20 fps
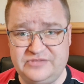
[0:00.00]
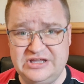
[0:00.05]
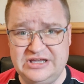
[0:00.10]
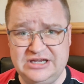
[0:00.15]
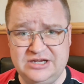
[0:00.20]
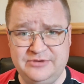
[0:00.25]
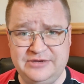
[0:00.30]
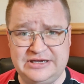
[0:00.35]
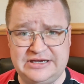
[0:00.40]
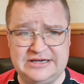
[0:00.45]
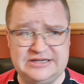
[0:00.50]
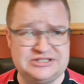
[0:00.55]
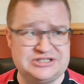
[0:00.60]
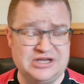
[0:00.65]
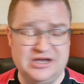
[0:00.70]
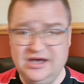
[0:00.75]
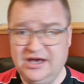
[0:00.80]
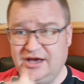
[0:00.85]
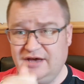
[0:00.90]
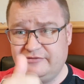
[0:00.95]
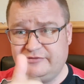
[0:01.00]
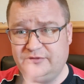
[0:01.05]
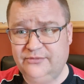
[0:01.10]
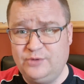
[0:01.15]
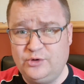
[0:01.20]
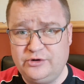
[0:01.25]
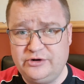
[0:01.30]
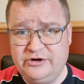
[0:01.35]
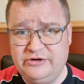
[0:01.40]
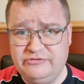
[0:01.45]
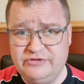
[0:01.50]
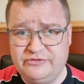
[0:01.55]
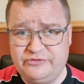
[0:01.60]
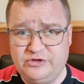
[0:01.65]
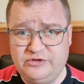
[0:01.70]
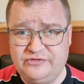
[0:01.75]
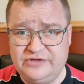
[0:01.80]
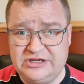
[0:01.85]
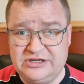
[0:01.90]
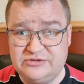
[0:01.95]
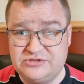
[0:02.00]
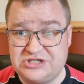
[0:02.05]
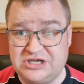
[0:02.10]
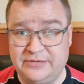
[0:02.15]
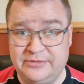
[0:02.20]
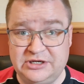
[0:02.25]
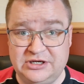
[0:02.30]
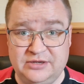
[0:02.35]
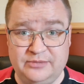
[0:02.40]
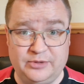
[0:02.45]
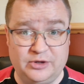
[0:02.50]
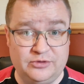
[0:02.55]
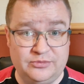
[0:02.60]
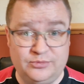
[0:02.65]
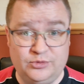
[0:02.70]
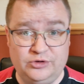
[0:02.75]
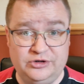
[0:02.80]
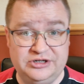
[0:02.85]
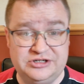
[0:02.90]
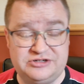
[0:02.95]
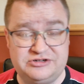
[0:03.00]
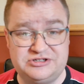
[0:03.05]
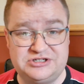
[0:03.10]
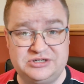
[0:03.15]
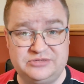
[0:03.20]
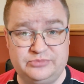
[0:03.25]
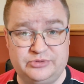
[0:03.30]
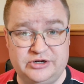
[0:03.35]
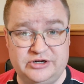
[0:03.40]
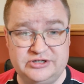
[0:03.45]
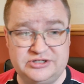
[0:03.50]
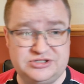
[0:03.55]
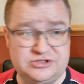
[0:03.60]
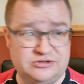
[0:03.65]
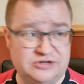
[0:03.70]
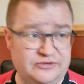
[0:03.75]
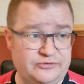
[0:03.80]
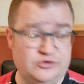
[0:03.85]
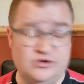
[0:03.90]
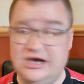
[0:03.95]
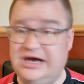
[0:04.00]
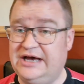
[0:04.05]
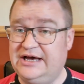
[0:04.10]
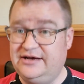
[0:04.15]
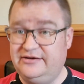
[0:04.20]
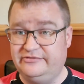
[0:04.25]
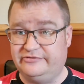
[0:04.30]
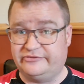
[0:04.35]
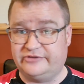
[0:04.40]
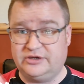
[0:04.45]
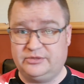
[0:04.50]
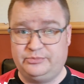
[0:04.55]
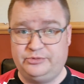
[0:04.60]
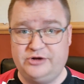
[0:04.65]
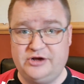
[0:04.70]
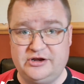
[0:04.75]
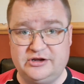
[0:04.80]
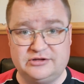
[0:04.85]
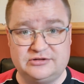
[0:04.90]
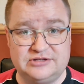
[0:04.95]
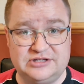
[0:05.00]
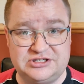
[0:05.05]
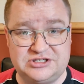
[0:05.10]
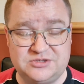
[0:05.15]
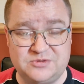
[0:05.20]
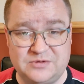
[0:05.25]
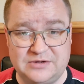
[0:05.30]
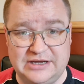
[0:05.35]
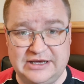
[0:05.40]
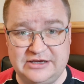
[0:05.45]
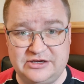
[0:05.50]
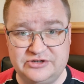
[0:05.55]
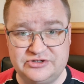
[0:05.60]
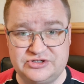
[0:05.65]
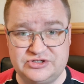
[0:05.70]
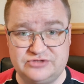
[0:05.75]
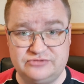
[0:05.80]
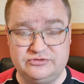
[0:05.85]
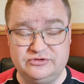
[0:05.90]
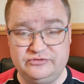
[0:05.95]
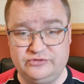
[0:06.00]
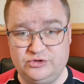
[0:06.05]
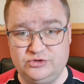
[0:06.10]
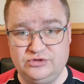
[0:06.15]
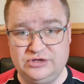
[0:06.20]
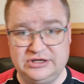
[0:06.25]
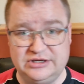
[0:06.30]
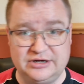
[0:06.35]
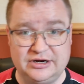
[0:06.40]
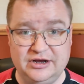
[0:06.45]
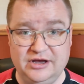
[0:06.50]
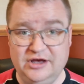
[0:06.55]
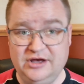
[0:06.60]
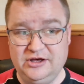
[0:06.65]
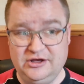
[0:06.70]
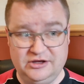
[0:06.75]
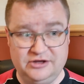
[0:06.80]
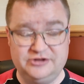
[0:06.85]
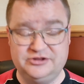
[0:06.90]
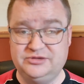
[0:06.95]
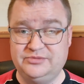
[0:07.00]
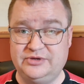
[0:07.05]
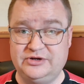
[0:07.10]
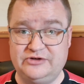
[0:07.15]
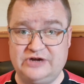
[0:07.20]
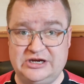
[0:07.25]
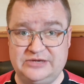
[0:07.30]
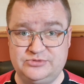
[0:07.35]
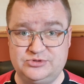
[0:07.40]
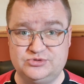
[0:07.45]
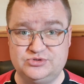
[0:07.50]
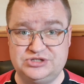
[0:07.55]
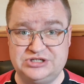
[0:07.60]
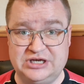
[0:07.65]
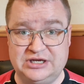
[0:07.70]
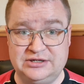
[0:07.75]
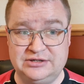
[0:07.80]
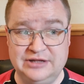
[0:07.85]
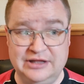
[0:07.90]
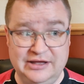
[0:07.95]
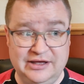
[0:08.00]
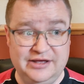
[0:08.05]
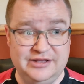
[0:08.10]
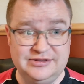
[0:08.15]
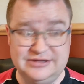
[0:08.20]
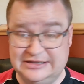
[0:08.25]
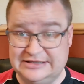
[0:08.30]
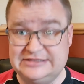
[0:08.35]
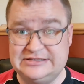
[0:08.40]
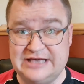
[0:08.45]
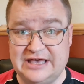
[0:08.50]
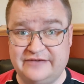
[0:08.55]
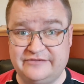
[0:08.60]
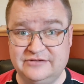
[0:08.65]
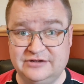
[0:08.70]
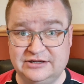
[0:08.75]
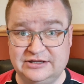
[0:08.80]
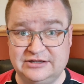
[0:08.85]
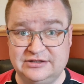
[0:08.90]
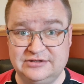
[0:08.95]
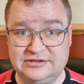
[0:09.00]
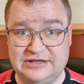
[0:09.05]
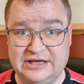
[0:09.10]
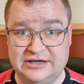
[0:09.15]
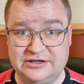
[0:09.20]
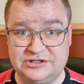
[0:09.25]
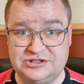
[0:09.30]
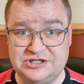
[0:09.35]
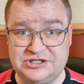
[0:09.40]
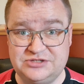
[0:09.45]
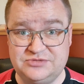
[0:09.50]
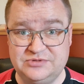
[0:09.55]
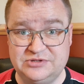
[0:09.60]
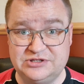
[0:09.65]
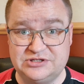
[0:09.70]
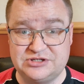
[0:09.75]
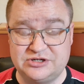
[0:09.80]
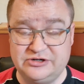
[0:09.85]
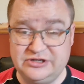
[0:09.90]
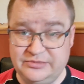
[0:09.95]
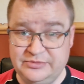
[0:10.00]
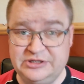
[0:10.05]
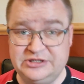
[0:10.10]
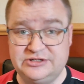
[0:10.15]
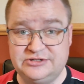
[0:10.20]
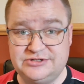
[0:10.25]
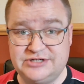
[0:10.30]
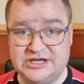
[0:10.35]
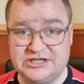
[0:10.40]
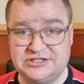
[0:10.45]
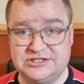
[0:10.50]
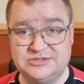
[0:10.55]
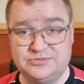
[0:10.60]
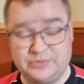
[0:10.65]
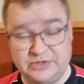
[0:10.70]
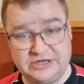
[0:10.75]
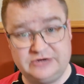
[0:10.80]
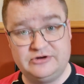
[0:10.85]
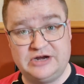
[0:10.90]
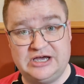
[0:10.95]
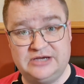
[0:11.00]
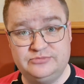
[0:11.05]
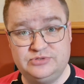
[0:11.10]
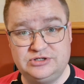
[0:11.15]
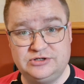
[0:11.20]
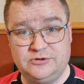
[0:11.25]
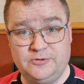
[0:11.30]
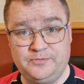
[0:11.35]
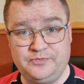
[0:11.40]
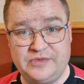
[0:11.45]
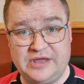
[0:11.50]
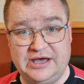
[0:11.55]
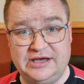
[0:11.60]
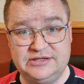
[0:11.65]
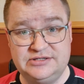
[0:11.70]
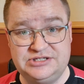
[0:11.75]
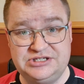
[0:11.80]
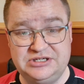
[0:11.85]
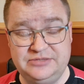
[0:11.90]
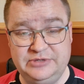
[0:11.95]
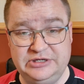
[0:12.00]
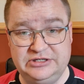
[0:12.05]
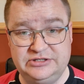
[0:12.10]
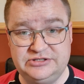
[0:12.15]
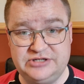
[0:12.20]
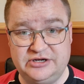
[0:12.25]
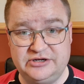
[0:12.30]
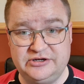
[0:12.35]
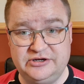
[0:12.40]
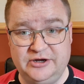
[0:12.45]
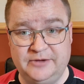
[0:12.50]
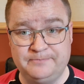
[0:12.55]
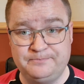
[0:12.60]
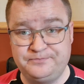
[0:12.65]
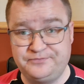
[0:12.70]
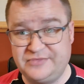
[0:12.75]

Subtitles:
Anyway guys, for more review videos coming up on more interesting products, or if you have a product that you would like us to review here on the Big Rab Show channel, then definitely get in touch with us. Our email address is bigrabshow@gmail.com.